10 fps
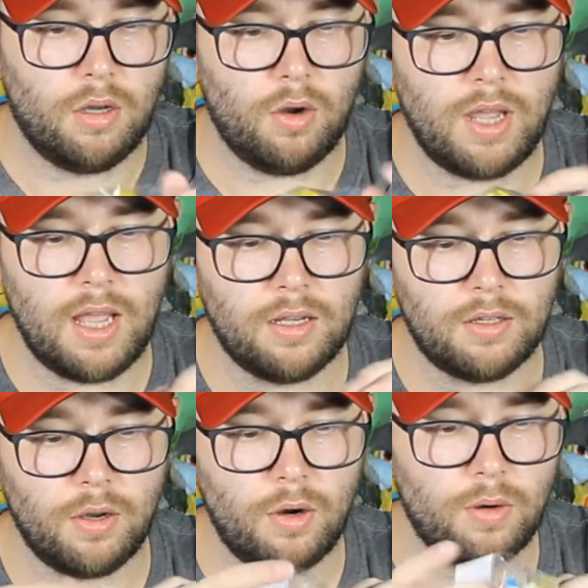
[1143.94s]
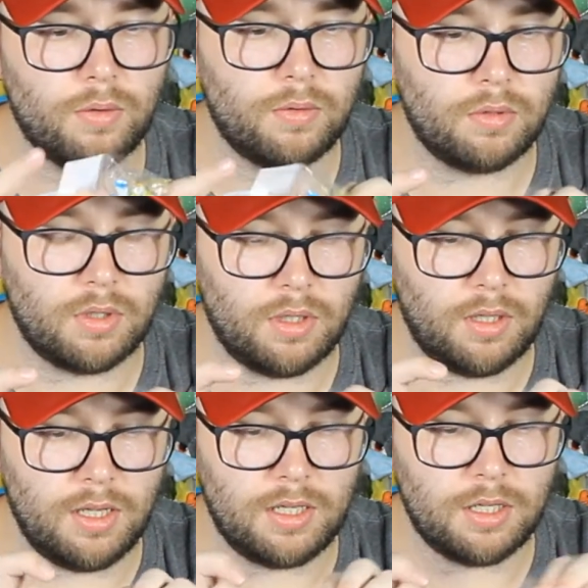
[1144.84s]
Okay, so
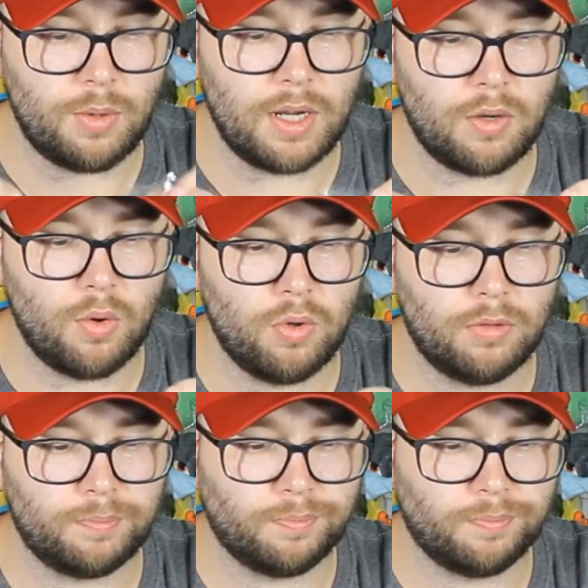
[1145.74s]
this is quite cool.